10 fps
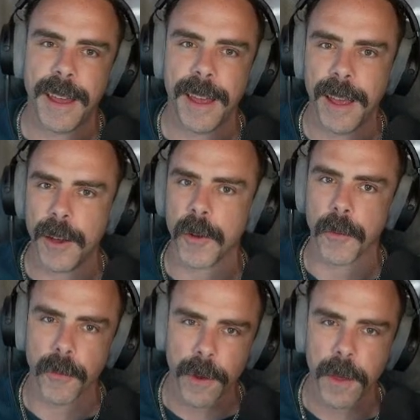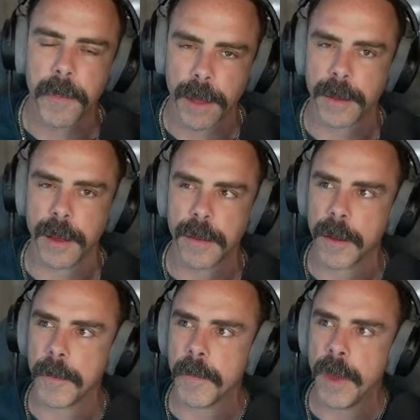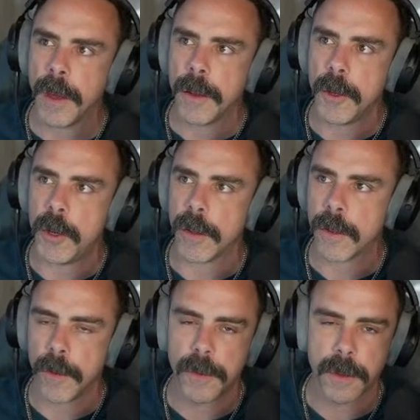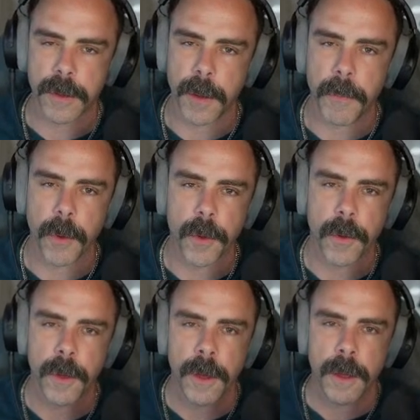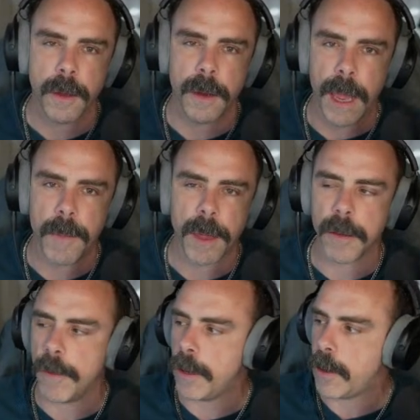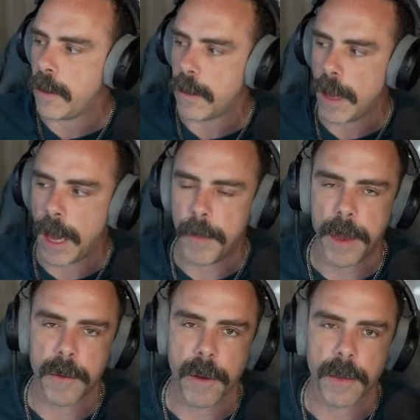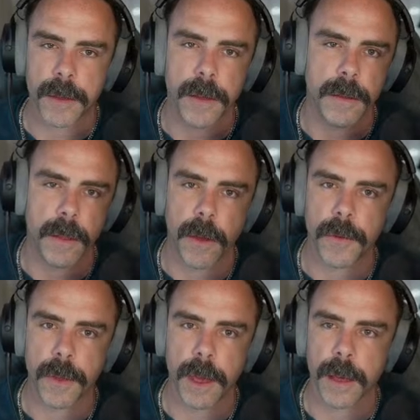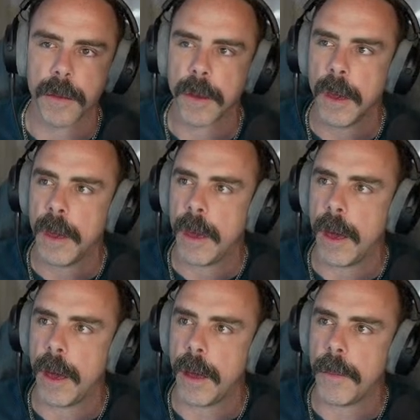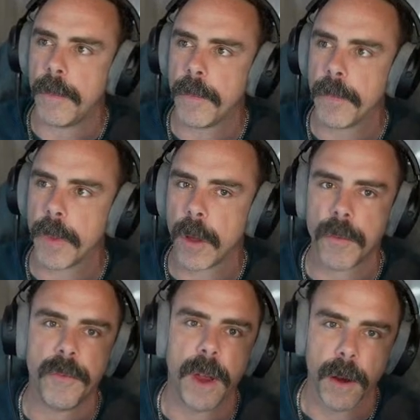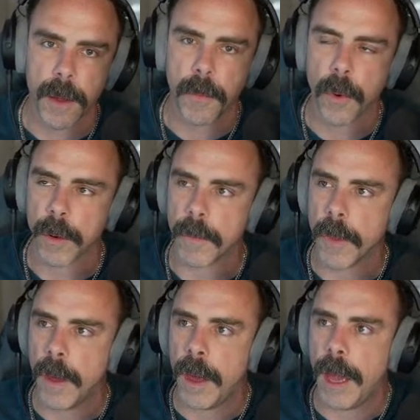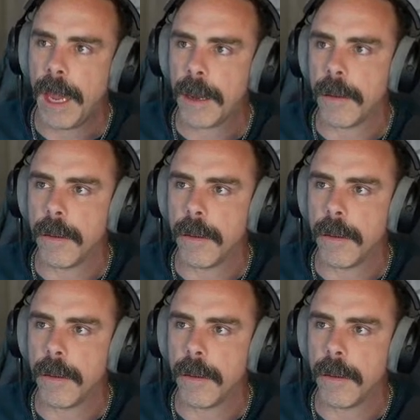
on a really big system, just those simple naming conventions and IP addresses and those things are very important. And